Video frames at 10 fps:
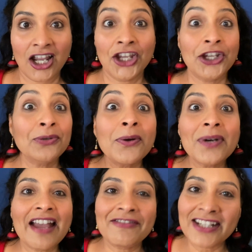You don't
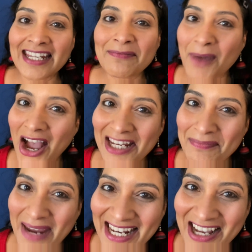have to keep buying
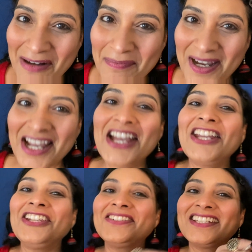makeup.
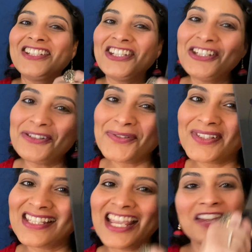You can
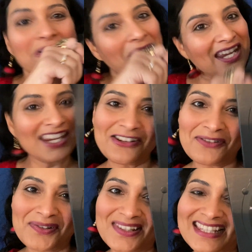use,
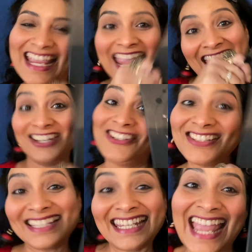reuse, and use
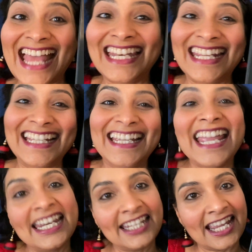again
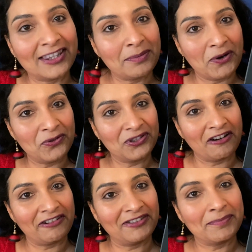and get the most out
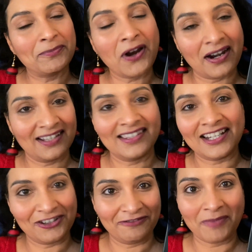of the products that
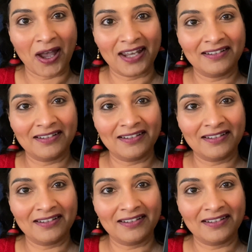you've bought.